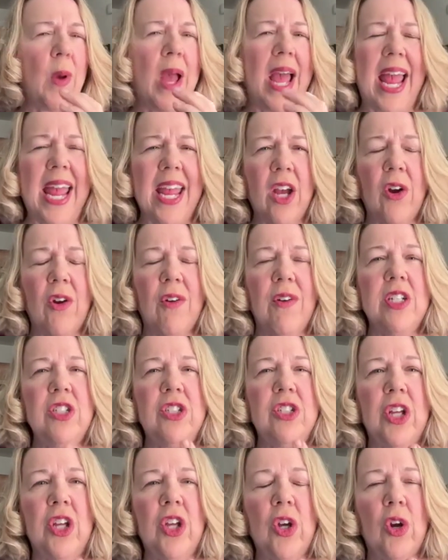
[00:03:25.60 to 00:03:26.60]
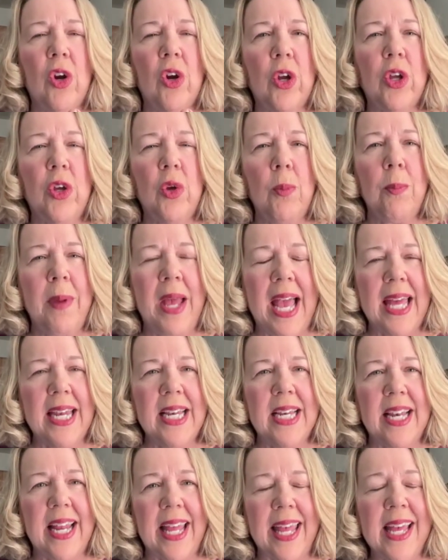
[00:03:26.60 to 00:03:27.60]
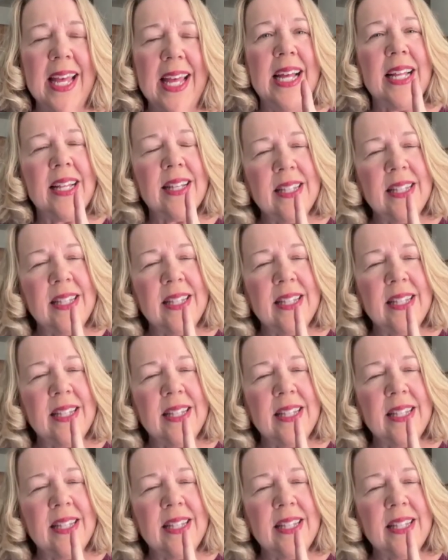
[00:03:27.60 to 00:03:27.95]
anchor into your humanity,